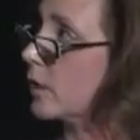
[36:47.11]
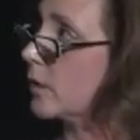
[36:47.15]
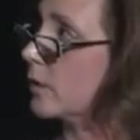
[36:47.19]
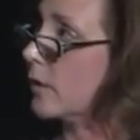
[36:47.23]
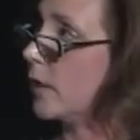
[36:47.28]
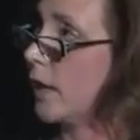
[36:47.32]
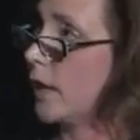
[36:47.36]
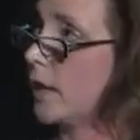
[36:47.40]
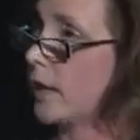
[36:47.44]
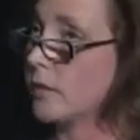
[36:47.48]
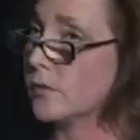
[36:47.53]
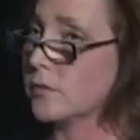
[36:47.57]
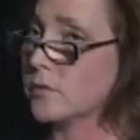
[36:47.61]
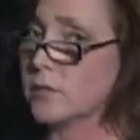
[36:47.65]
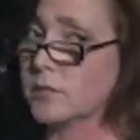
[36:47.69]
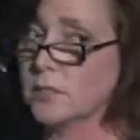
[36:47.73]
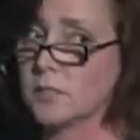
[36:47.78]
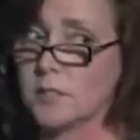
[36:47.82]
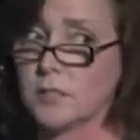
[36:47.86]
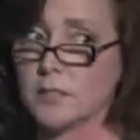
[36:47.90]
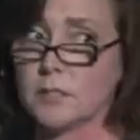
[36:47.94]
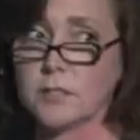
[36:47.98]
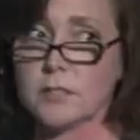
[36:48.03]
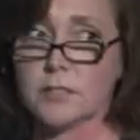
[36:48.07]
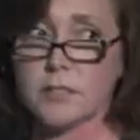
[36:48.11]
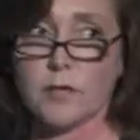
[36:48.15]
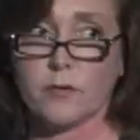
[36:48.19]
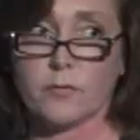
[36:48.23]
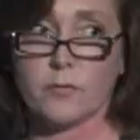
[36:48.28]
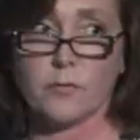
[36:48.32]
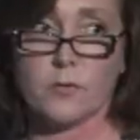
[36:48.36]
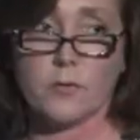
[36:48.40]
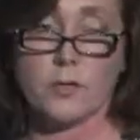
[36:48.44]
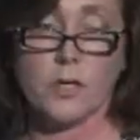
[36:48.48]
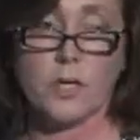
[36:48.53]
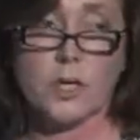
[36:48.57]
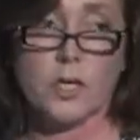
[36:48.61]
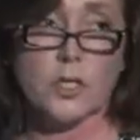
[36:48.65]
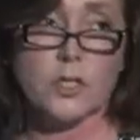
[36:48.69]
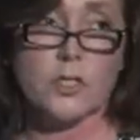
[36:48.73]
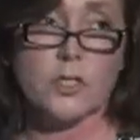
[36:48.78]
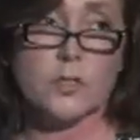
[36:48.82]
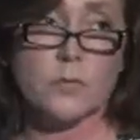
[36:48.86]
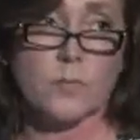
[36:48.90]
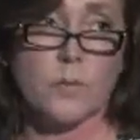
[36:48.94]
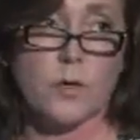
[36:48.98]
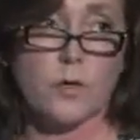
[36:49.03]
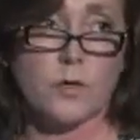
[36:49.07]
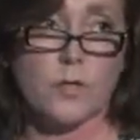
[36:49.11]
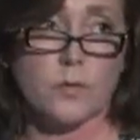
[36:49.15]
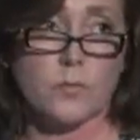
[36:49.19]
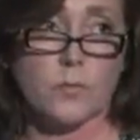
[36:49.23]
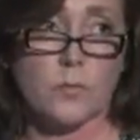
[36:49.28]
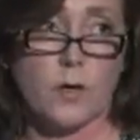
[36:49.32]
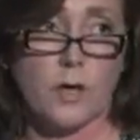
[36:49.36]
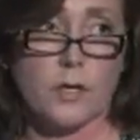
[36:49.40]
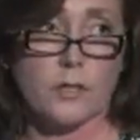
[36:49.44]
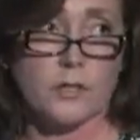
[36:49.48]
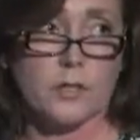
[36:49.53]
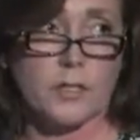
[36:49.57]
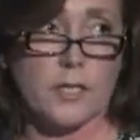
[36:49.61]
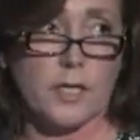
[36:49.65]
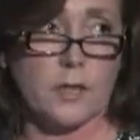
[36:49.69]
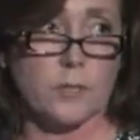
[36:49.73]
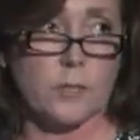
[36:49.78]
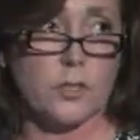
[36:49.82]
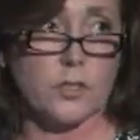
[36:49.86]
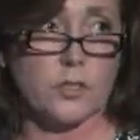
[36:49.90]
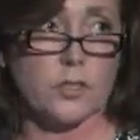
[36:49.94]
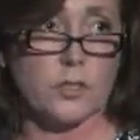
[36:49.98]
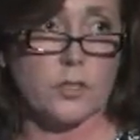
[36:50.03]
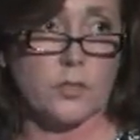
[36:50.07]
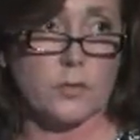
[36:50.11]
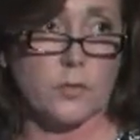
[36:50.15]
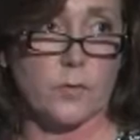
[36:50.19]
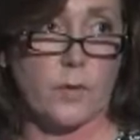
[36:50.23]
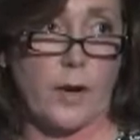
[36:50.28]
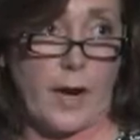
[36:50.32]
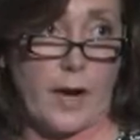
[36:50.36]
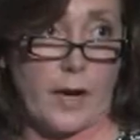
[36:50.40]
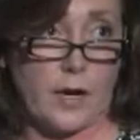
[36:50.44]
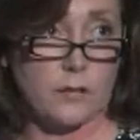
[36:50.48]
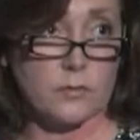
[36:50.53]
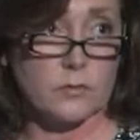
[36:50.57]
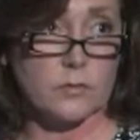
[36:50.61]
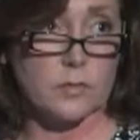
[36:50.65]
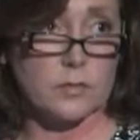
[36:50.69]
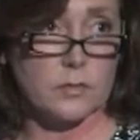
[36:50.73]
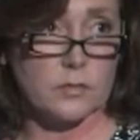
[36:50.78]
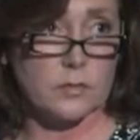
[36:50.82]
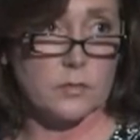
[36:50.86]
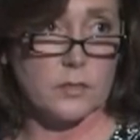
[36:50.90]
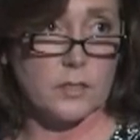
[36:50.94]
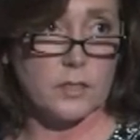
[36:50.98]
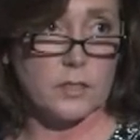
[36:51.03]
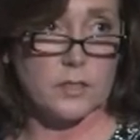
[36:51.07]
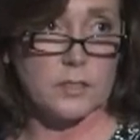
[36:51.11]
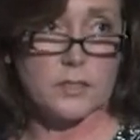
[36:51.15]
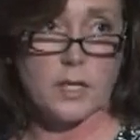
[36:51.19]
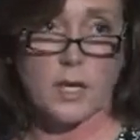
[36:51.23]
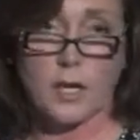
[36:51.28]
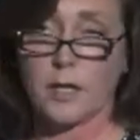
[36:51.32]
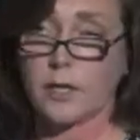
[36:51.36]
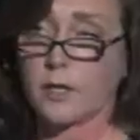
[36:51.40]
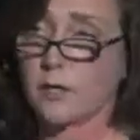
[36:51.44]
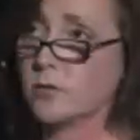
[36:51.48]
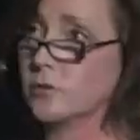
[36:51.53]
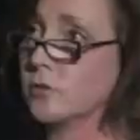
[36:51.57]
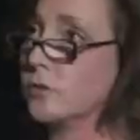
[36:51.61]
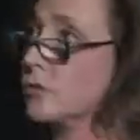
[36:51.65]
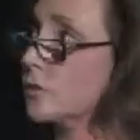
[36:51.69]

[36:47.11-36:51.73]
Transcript: and the house did suffer smoke and water damage throughout the entire